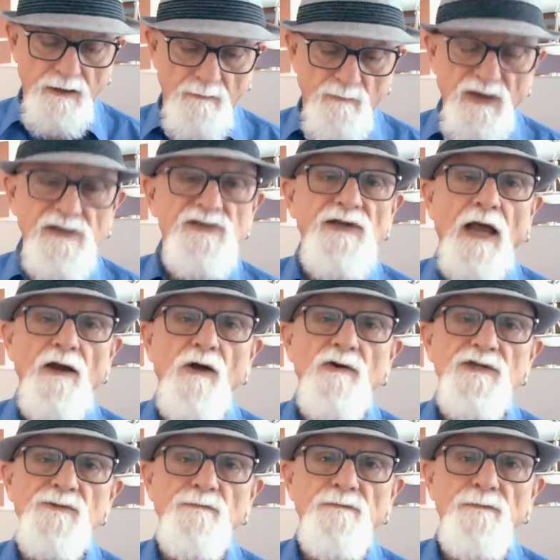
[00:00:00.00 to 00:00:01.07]
But it's not
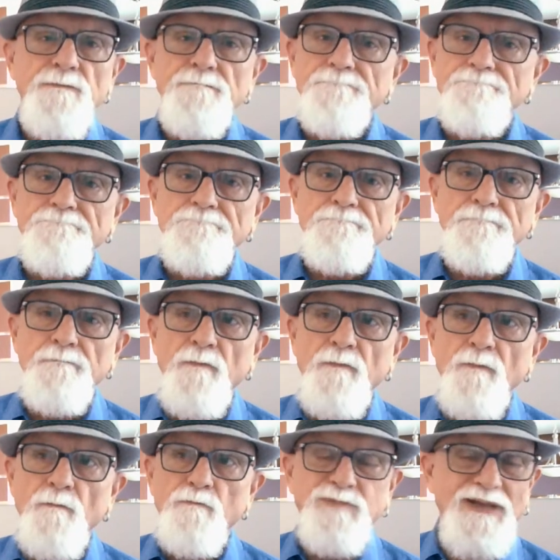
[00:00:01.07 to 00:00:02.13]
always
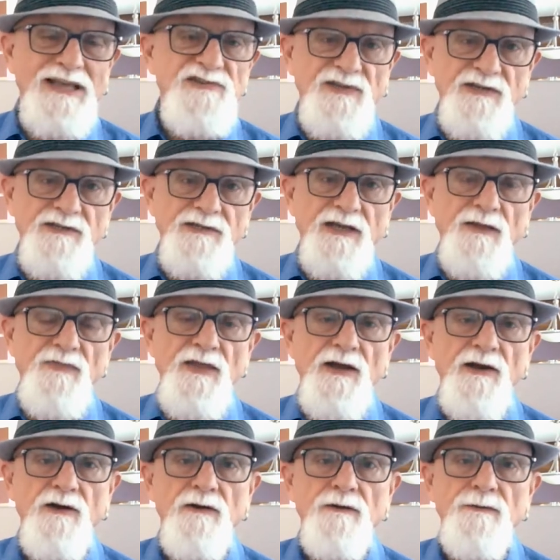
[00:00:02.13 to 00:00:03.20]
pleasant in
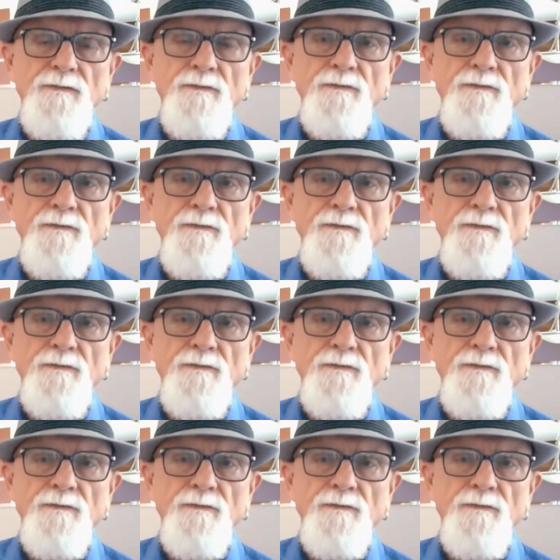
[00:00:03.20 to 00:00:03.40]
there.